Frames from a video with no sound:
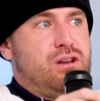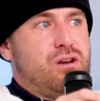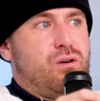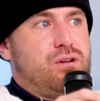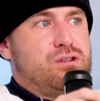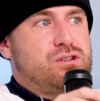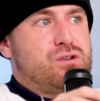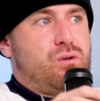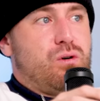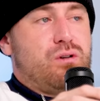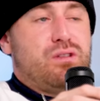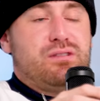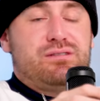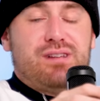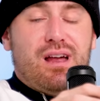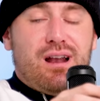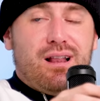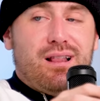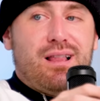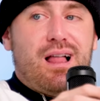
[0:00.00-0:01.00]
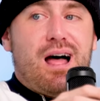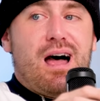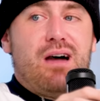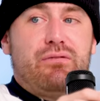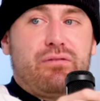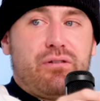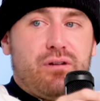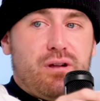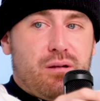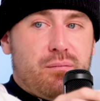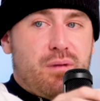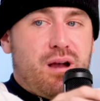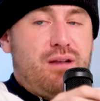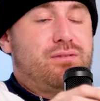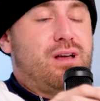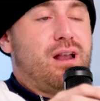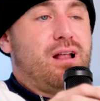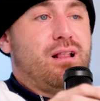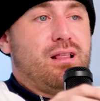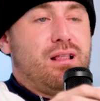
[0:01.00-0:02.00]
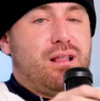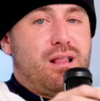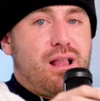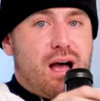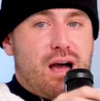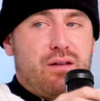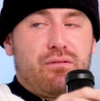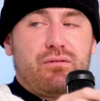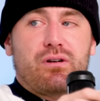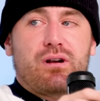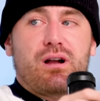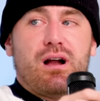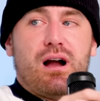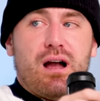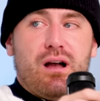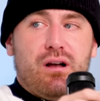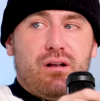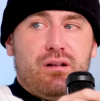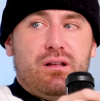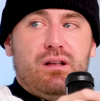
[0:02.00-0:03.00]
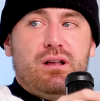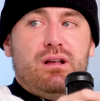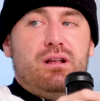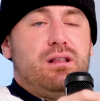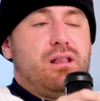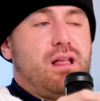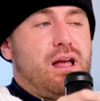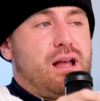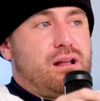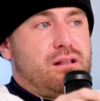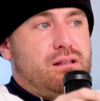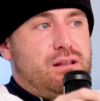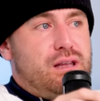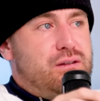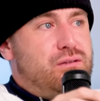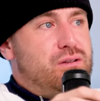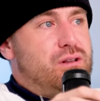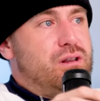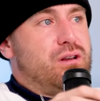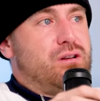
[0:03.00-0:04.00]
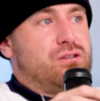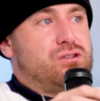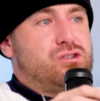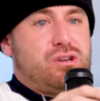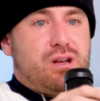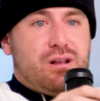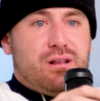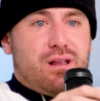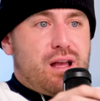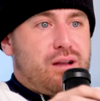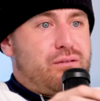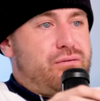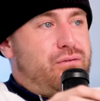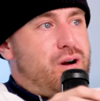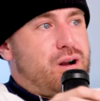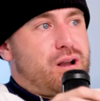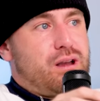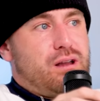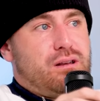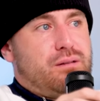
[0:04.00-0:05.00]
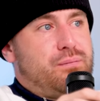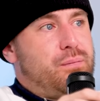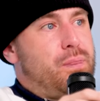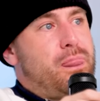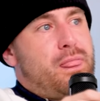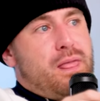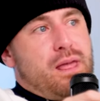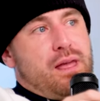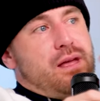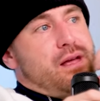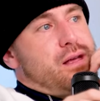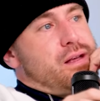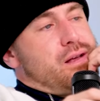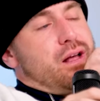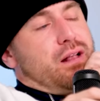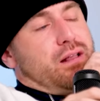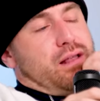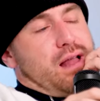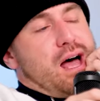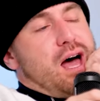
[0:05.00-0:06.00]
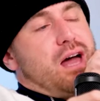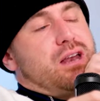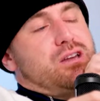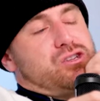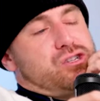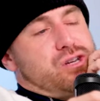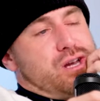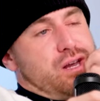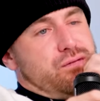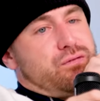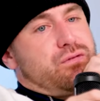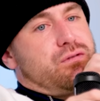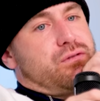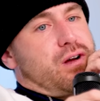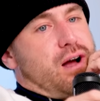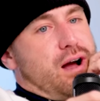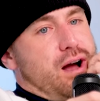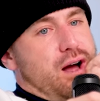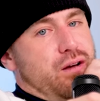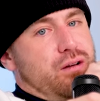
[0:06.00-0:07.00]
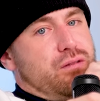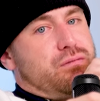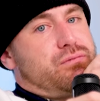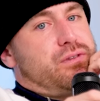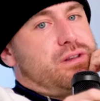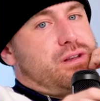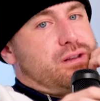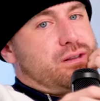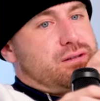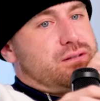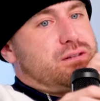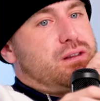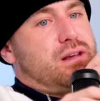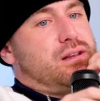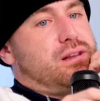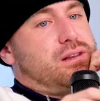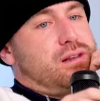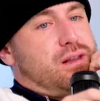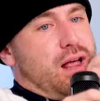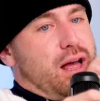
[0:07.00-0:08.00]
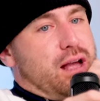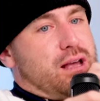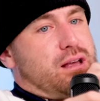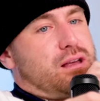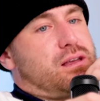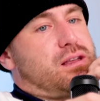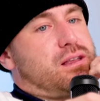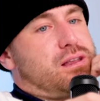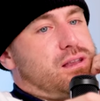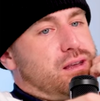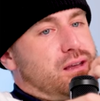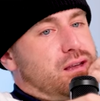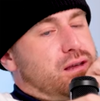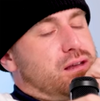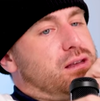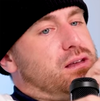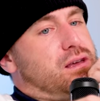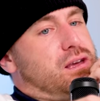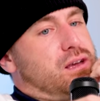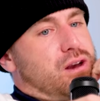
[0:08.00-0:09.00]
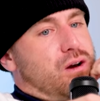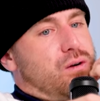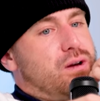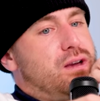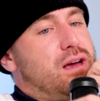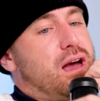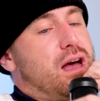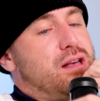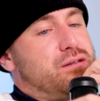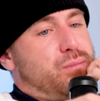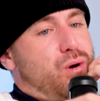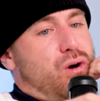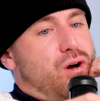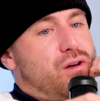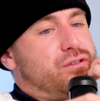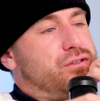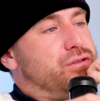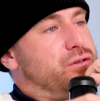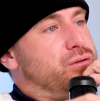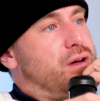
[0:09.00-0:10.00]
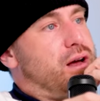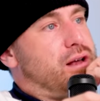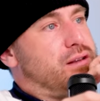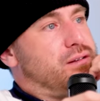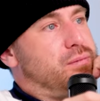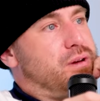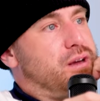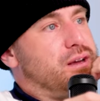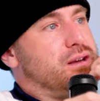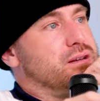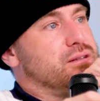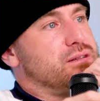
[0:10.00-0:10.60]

you know, in his corner that's done a lot for him. I've done a lot for Kyle. Like even little shit, like fucking a lot of shit for yeah, Kyle. That, yeah. That, like, you know, he has balls to do that to me